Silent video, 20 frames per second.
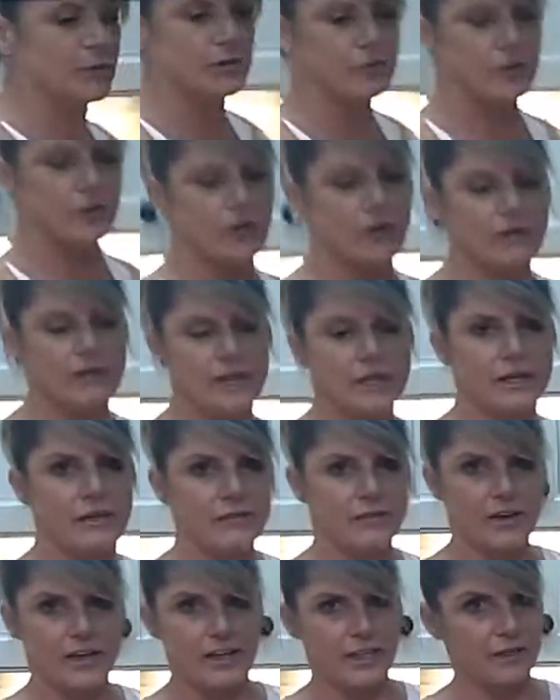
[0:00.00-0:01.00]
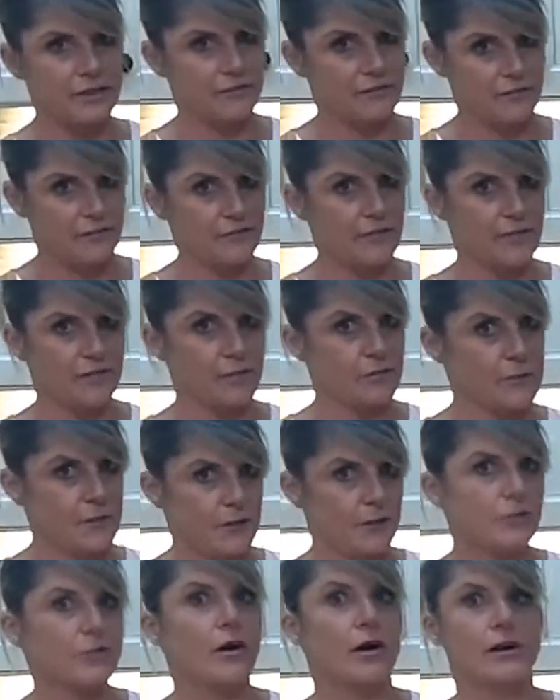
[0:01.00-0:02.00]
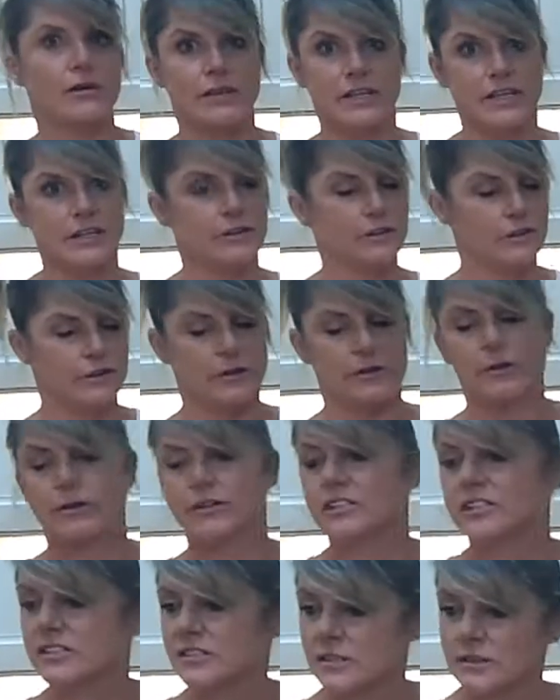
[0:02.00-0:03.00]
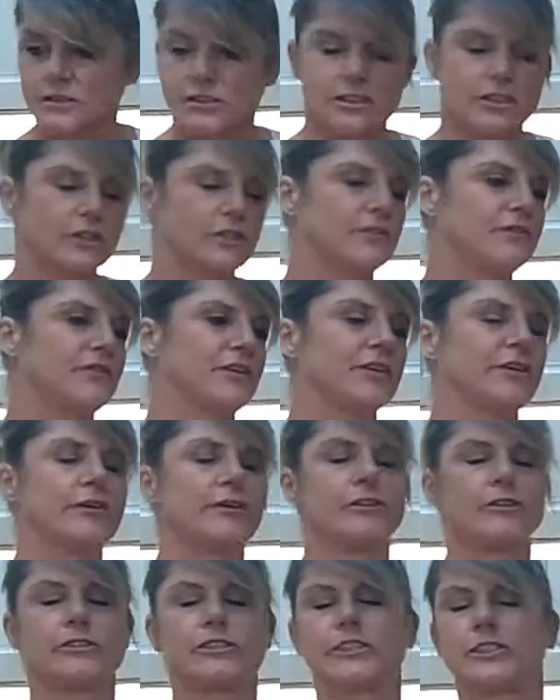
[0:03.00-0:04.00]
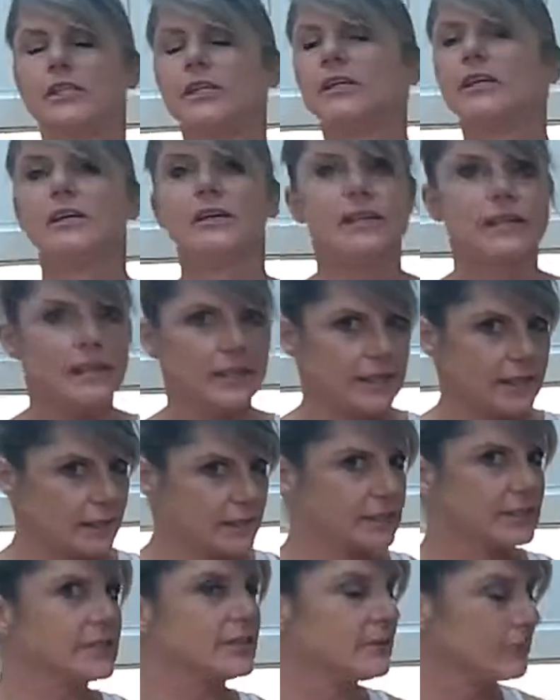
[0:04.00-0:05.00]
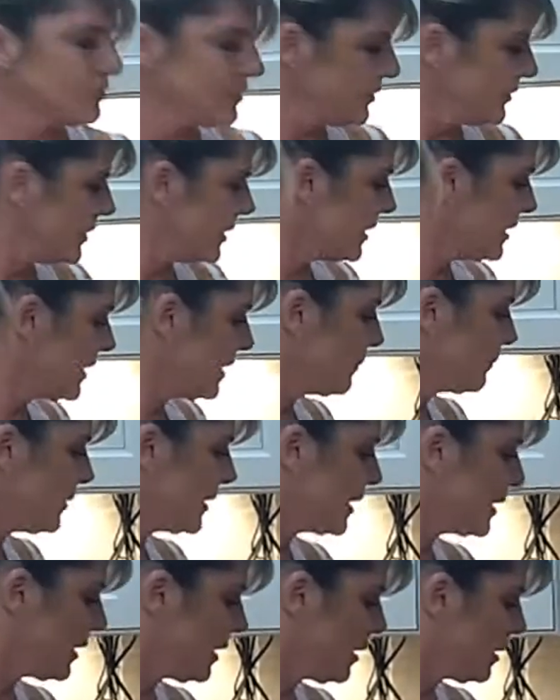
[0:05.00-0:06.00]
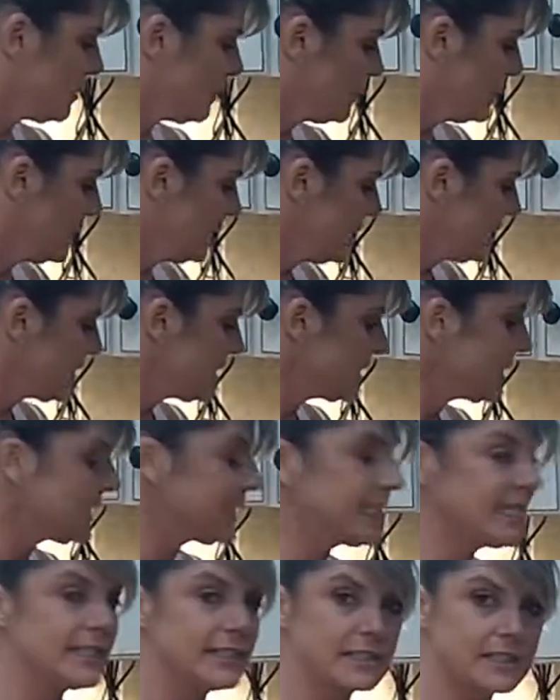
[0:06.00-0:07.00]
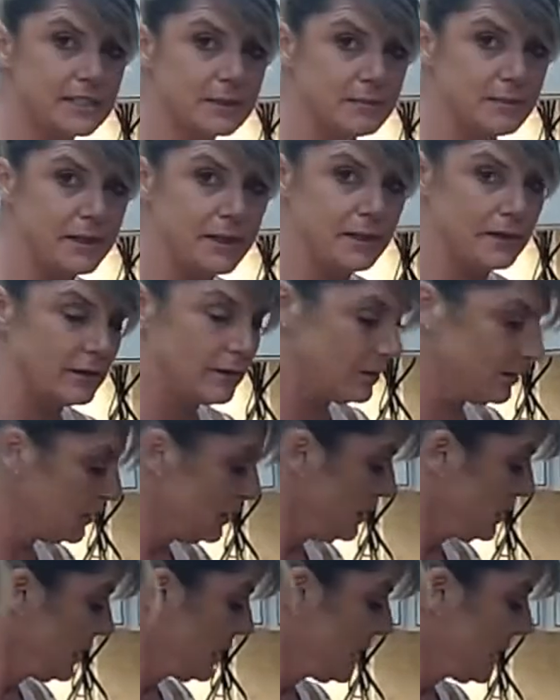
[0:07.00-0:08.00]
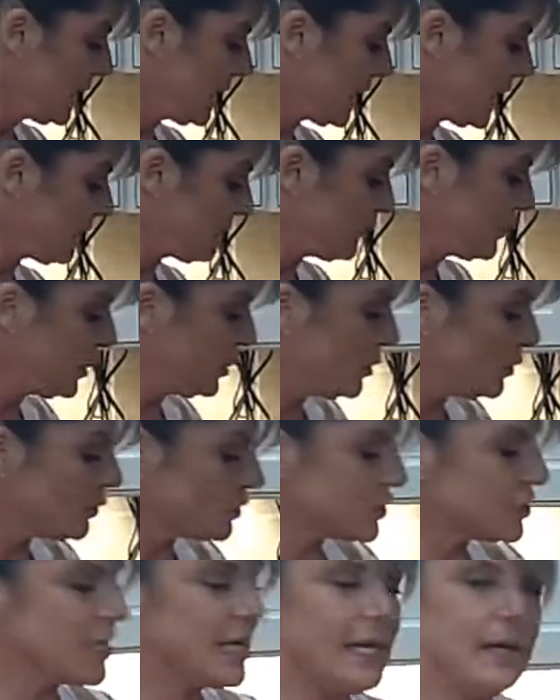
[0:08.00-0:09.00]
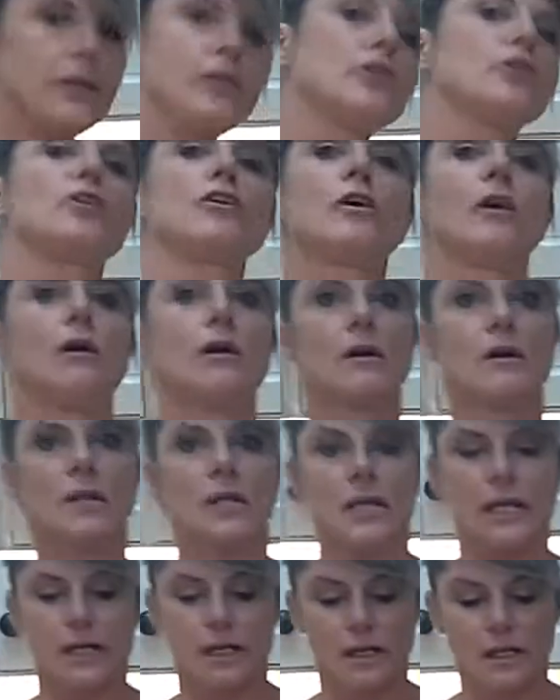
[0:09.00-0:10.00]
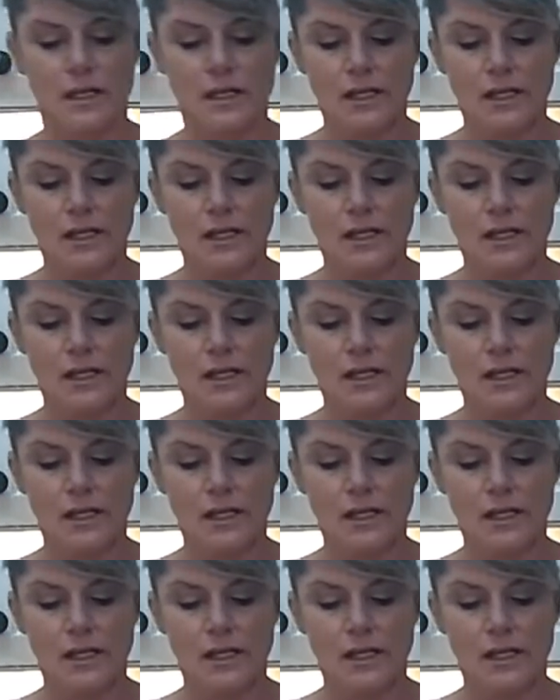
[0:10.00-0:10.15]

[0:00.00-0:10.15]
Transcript: with garlic. If you've ever peeled garlic and you know it sticks to your fingers, it really can become tedious to peel. If you take your garlic